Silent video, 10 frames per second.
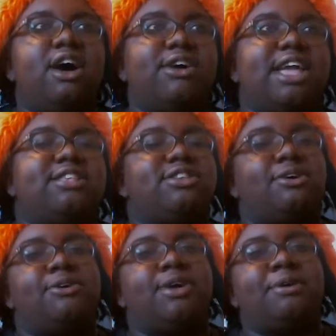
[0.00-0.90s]
Okay,
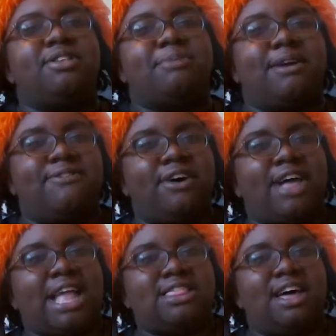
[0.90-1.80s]
so it was my fault.
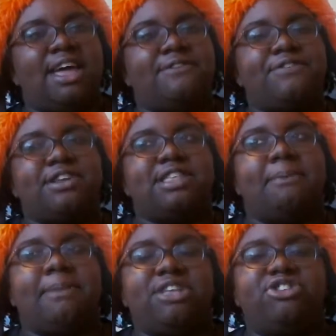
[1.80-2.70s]
I thought at first
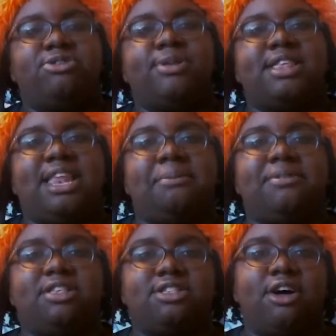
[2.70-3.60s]
that Matrix was the name
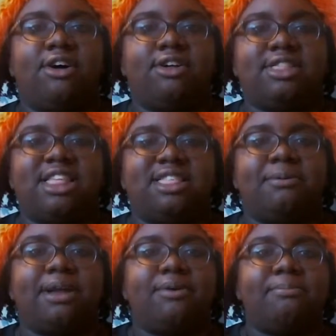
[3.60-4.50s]
of the song that they
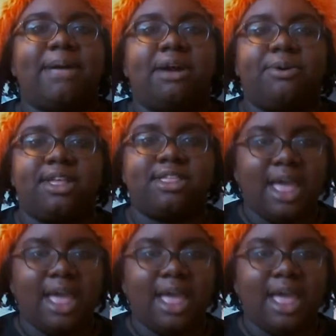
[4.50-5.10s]
were coming back with,